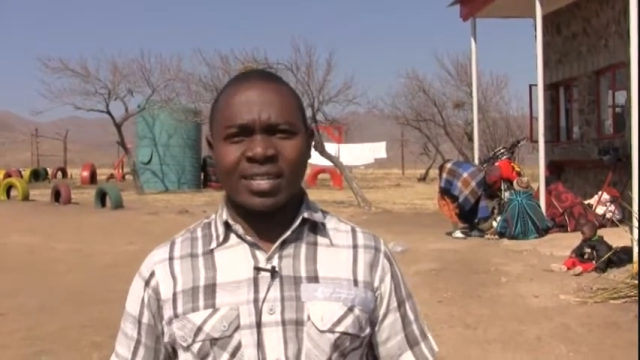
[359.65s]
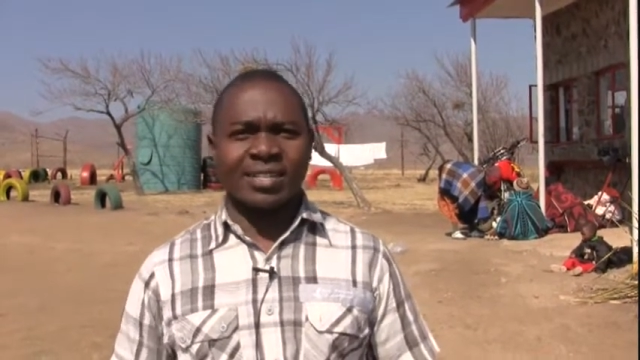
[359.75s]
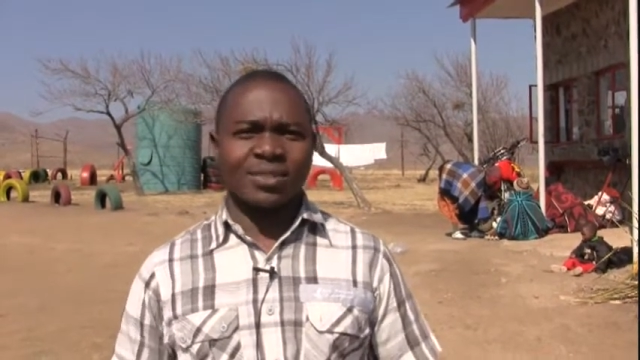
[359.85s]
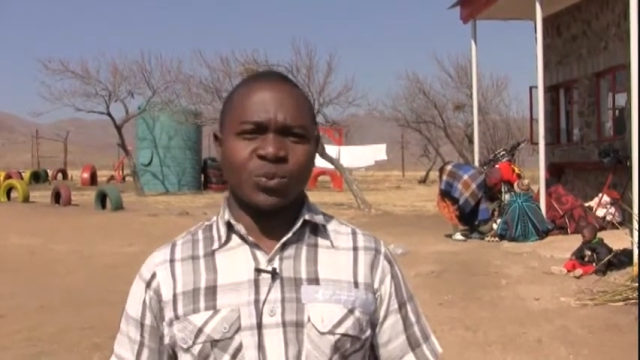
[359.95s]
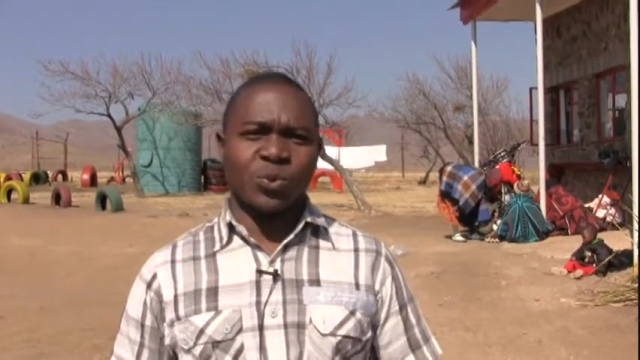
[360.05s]

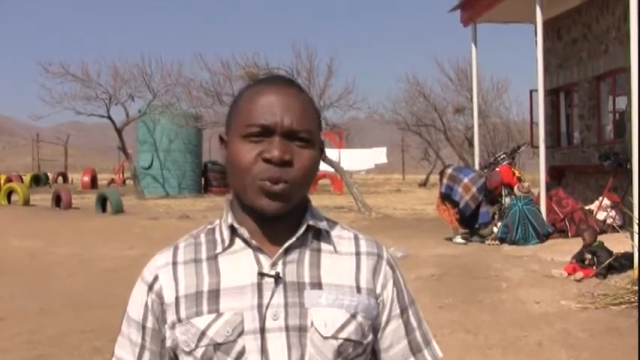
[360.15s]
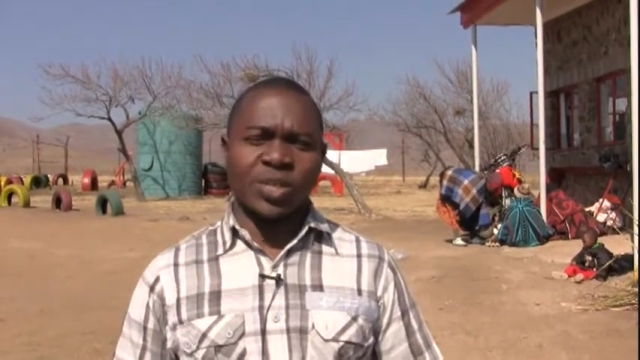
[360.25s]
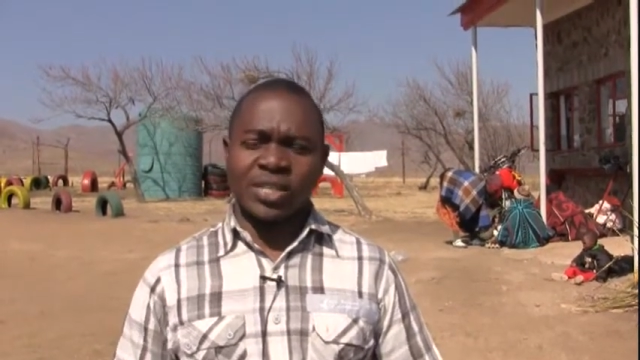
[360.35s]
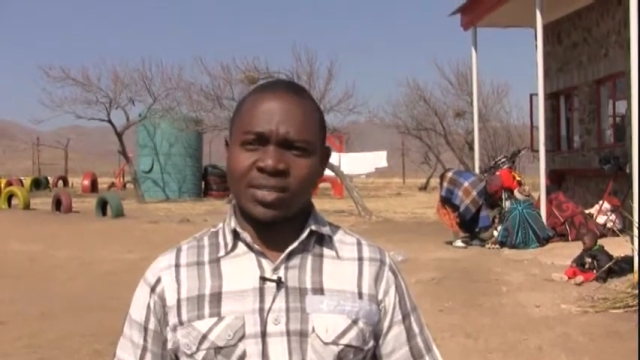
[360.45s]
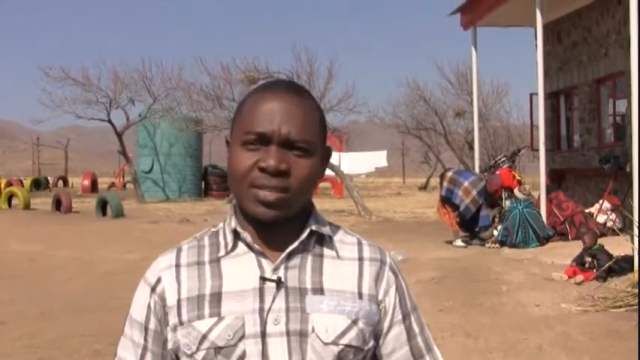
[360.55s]
nurse
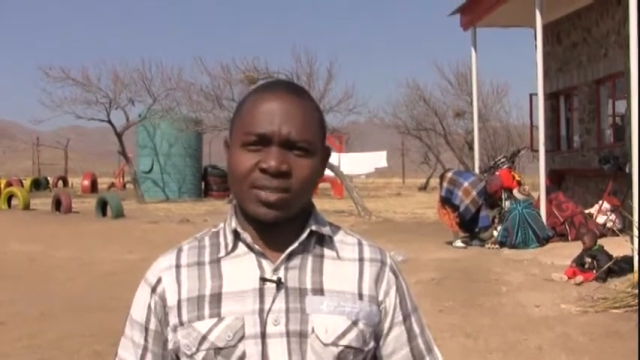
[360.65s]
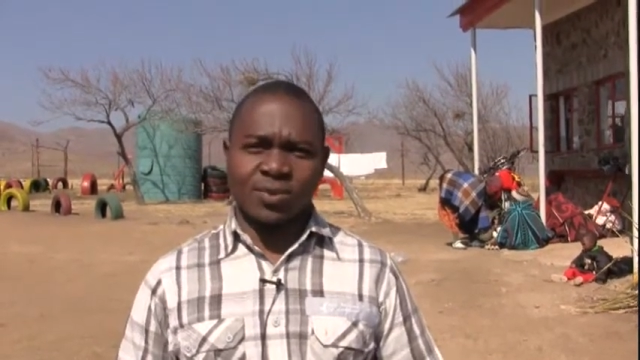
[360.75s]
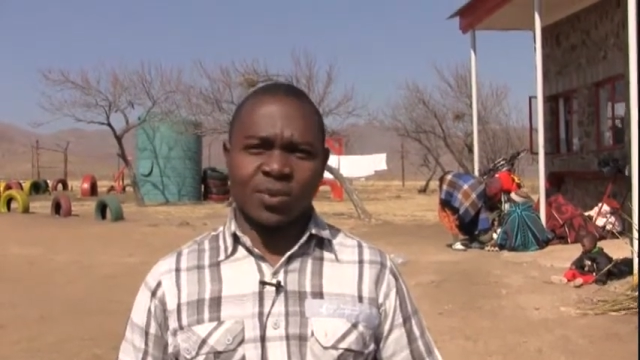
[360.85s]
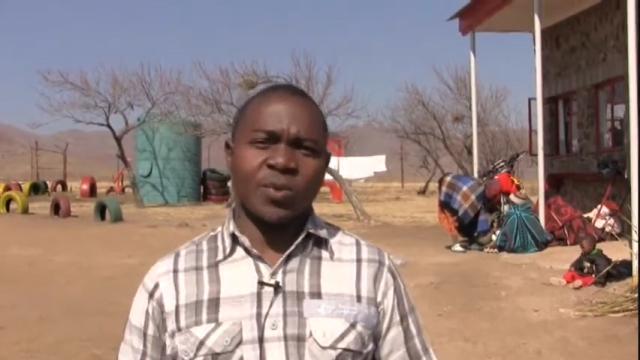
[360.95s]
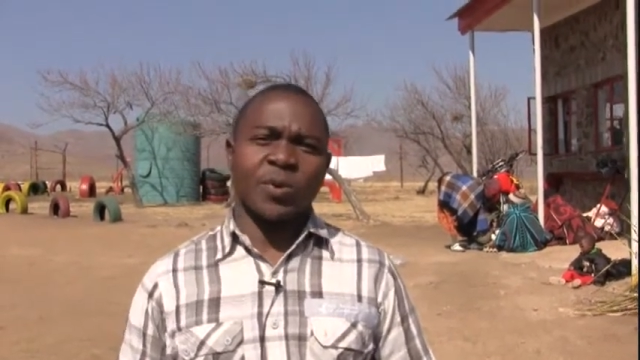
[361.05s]

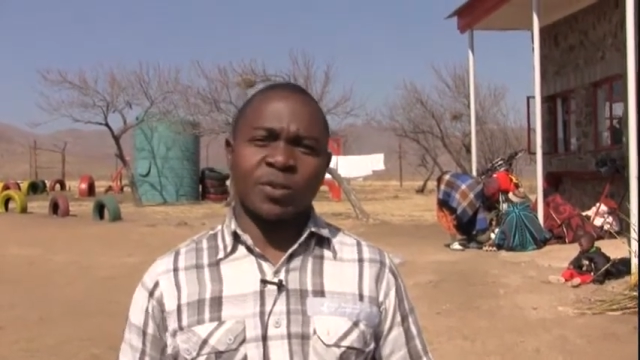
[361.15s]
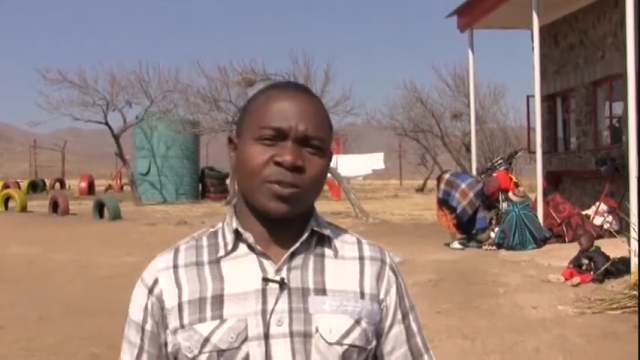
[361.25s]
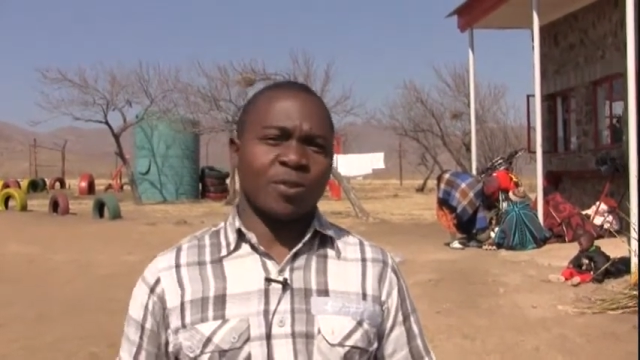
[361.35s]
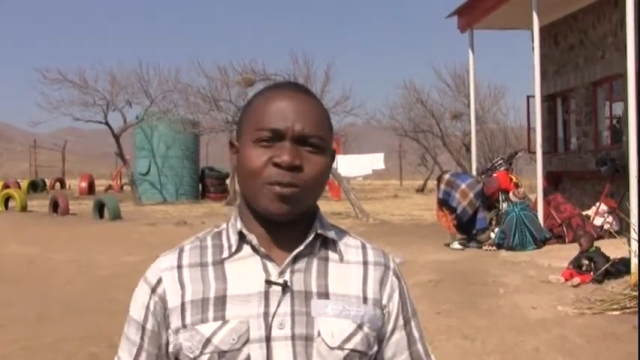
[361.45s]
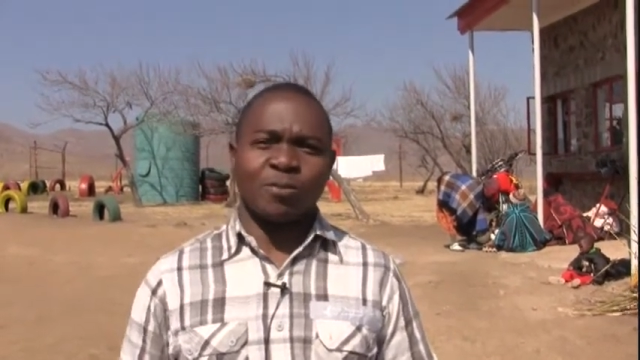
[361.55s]
who
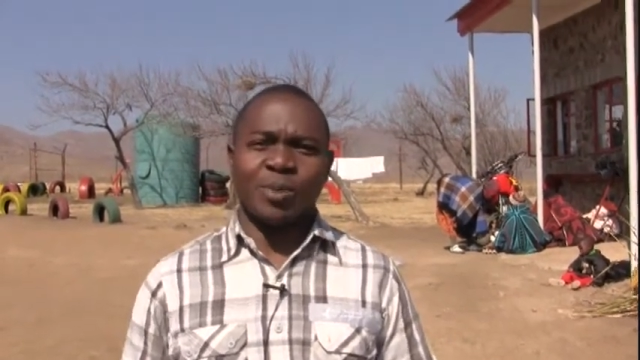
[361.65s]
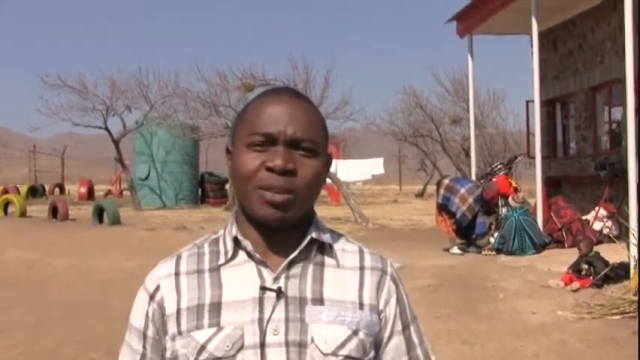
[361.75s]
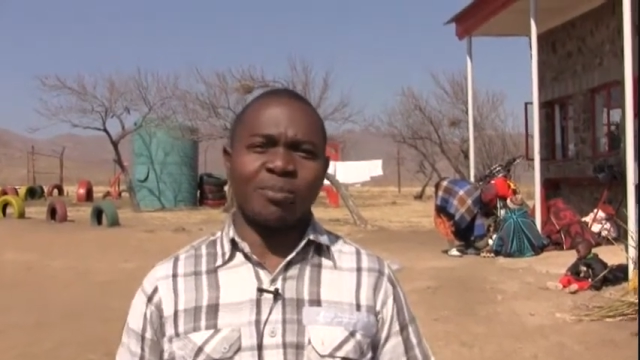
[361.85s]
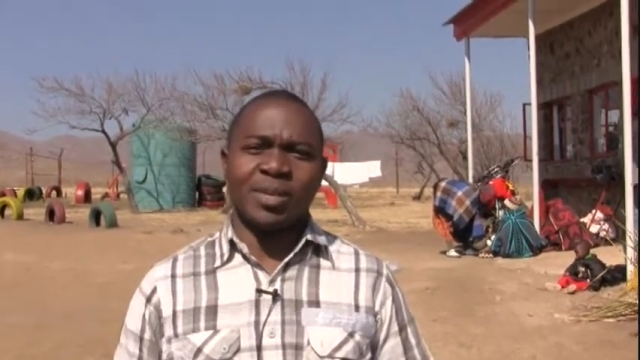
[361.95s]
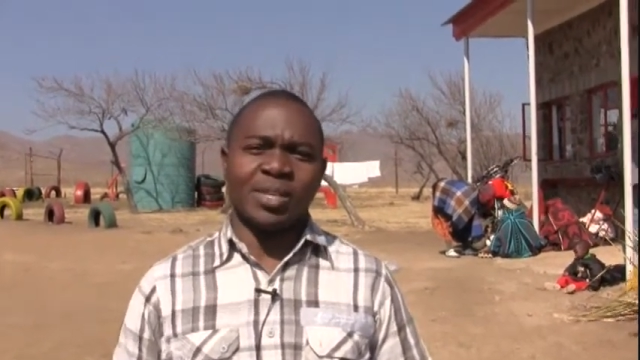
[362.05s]
goes off
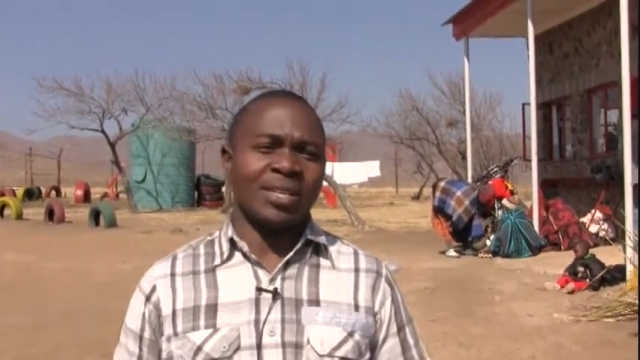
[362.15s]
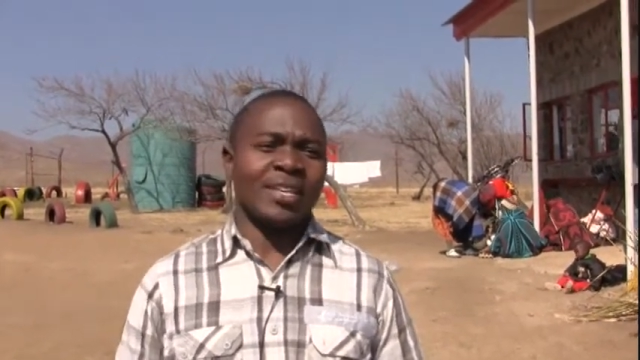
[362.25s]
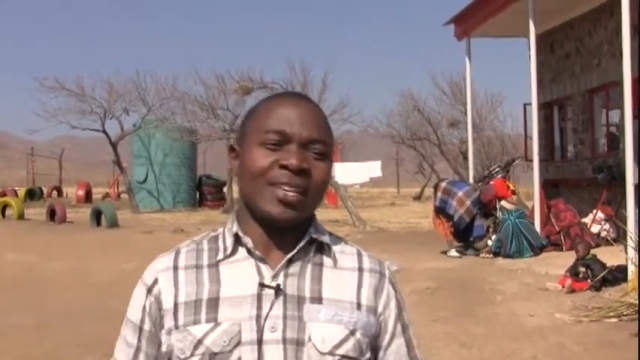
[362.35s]
maybe